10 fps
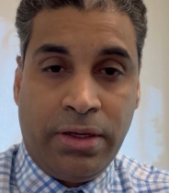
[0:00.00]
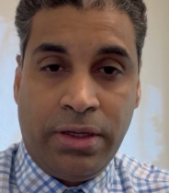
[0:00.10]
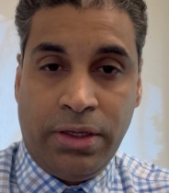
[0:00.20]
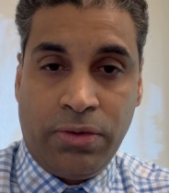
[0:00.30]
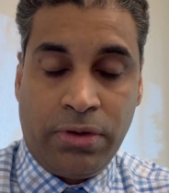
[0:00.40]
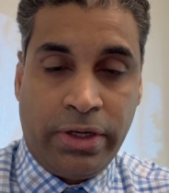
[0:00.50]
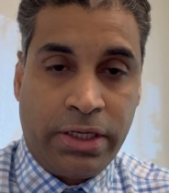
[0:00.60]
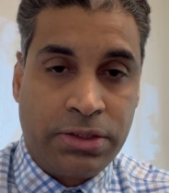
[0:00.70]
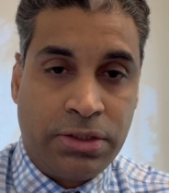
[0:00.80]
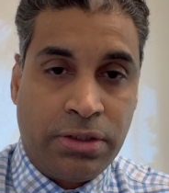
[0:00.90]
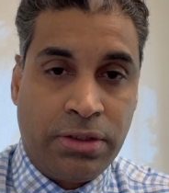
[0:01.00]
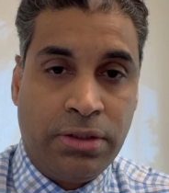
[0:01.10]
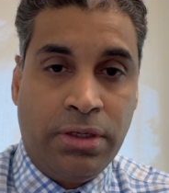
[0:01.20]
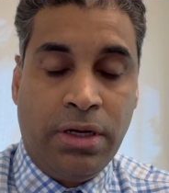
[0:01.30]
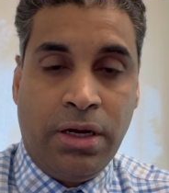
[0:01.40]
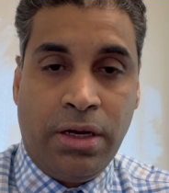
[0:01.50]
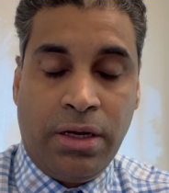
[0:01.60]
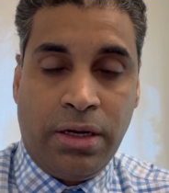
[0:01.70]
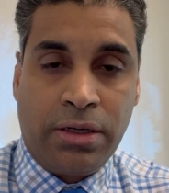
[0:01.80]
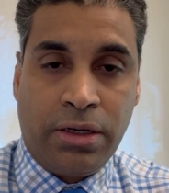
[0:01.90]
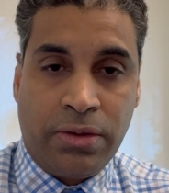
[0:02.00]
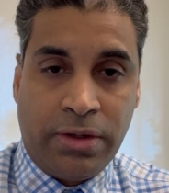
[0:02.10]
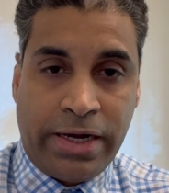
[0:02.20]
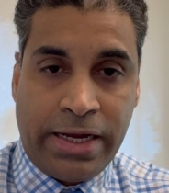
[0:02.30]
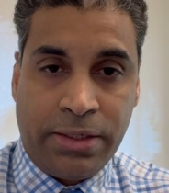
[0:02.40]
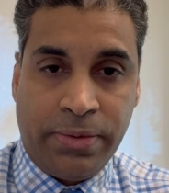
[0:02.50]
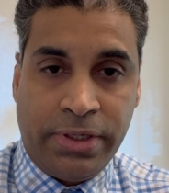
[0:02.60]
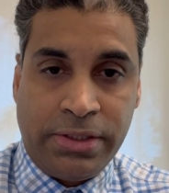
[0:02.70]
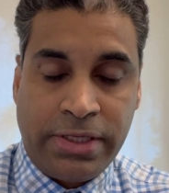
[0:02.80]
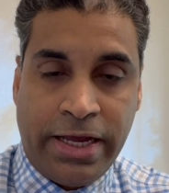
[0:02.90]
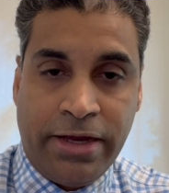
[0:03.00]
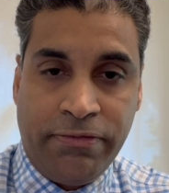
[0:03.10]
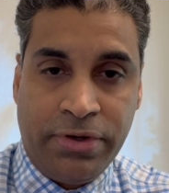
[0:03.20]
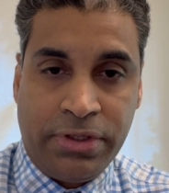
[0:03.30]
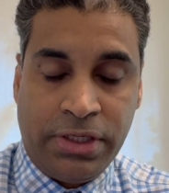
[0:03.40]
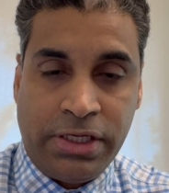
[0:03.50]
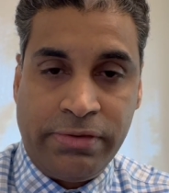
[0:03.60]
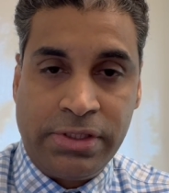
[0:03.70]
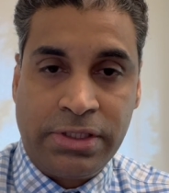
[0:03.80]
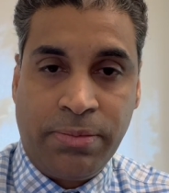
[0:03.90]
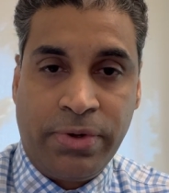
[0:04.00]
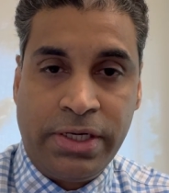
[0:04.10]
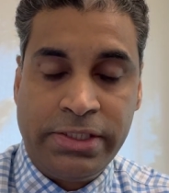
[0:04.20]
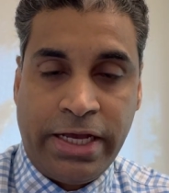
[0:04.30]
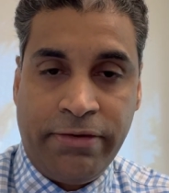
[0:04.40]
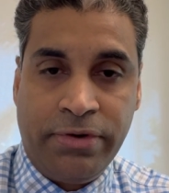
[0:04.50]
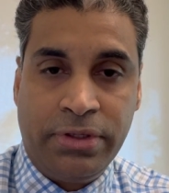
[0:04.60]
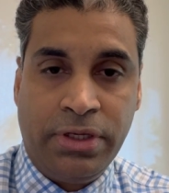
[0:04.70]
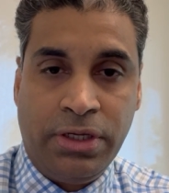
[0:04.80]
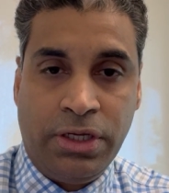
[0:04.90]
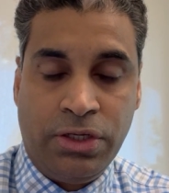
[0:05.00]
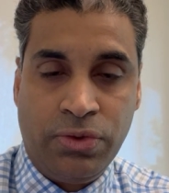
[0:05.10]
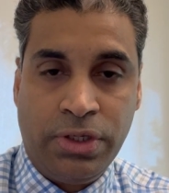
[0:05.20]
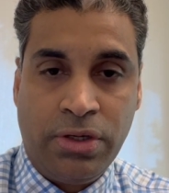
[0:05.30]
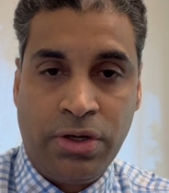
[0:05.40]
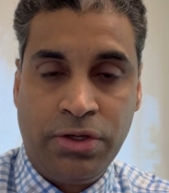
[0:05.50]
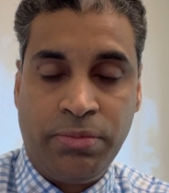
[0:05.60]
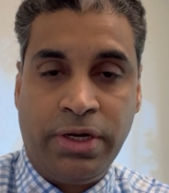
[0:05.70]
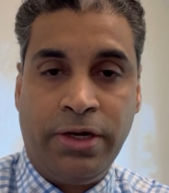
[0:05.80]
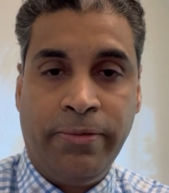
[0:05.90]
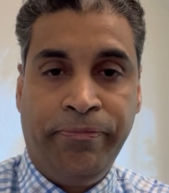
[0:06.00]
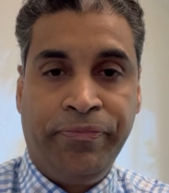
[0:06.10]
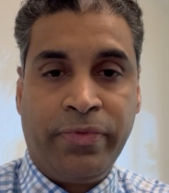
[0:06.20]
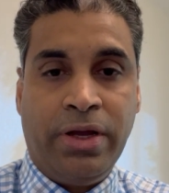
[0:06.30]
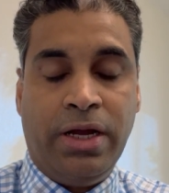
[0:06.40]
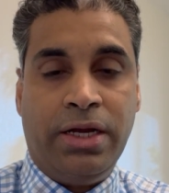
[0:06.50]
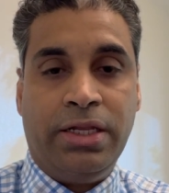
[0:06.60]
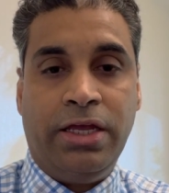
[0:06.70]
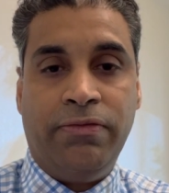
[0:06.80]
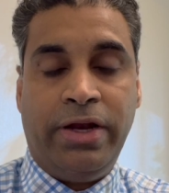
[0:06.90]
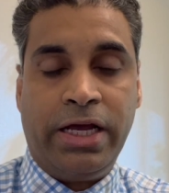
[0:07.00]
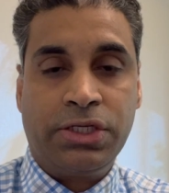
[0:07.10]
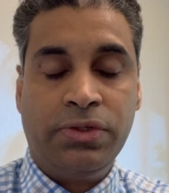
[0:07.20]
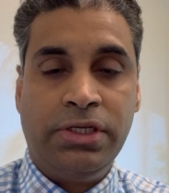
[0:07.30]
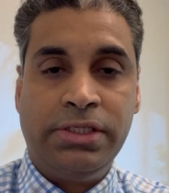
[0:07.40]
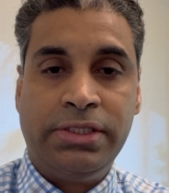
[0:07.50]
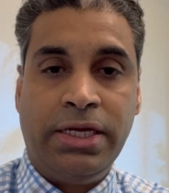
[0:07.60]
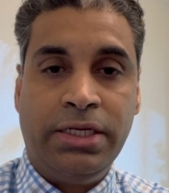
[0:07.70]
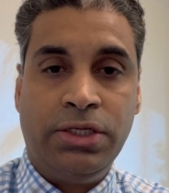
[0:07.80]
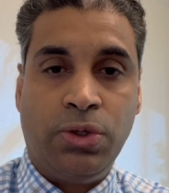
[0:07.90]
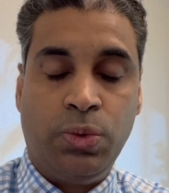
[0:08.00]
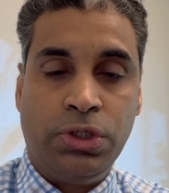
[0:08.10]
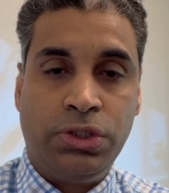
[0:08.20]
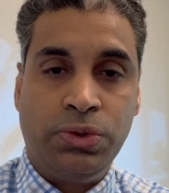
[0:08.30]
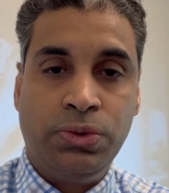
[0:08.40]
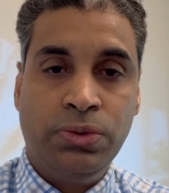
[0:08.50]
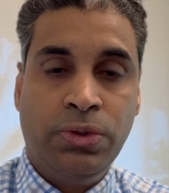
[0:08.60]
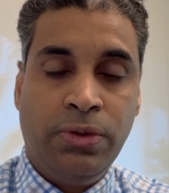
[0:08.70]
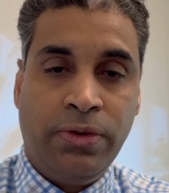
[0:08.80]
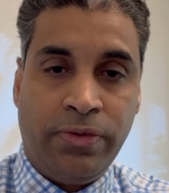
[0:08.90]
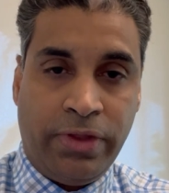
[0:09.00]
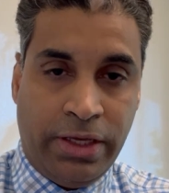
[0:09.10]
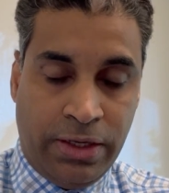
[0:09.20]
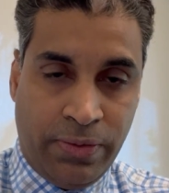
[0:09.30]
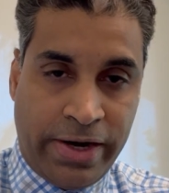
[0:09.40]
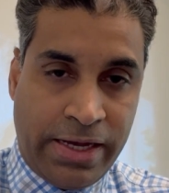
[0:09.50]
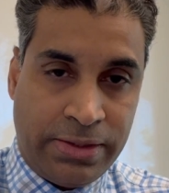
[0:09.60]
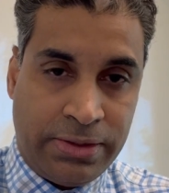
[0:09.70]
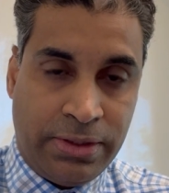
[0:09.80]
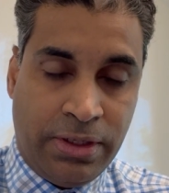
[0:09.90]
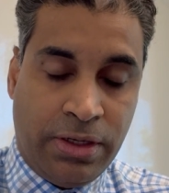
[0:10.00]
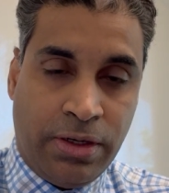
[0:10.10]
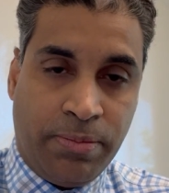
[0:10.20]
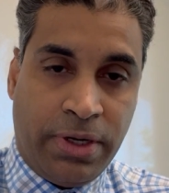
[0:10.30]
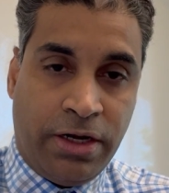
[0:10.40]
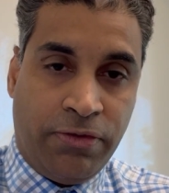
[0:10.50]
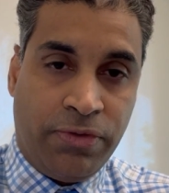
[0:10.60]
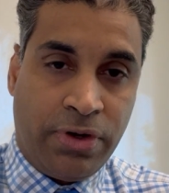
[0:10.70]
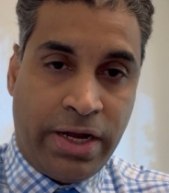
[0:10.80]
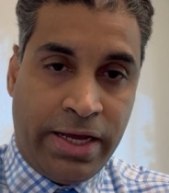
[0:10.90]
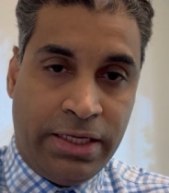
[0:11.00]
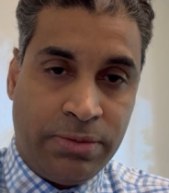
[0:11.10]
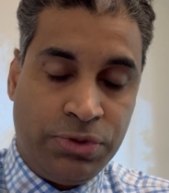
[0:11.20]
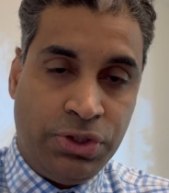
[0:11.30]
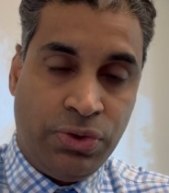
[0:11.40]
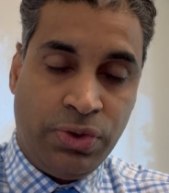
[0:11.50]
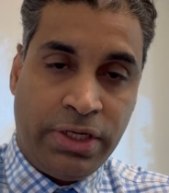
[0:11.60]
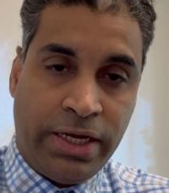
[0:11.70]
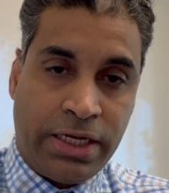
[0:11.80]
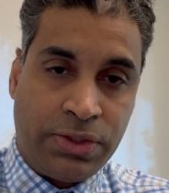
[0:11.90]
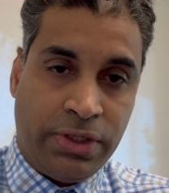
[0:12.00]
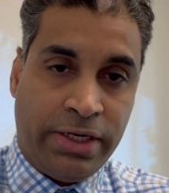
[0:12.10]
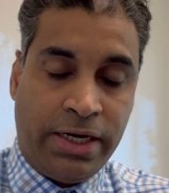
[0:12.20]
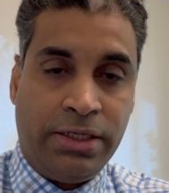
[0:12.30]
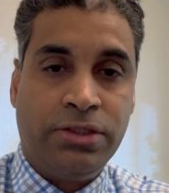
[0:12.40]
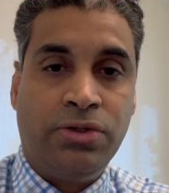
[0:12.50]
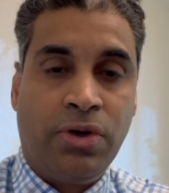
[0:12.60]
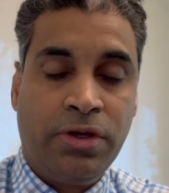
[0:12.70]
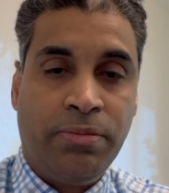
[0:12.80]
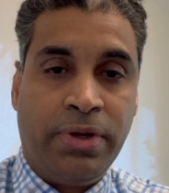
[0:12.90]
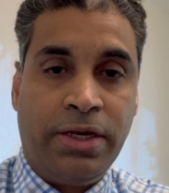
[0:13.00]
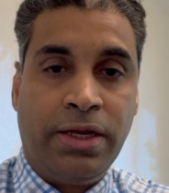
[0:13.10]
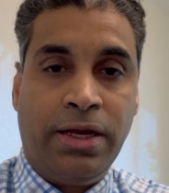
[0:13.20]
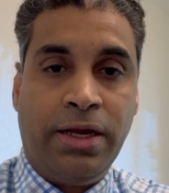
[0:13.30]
your extra curricular activities, everything. They will summarize everything into a document, and they will actually send it over to the ERAS. But if you're an IMG, you can actually get this document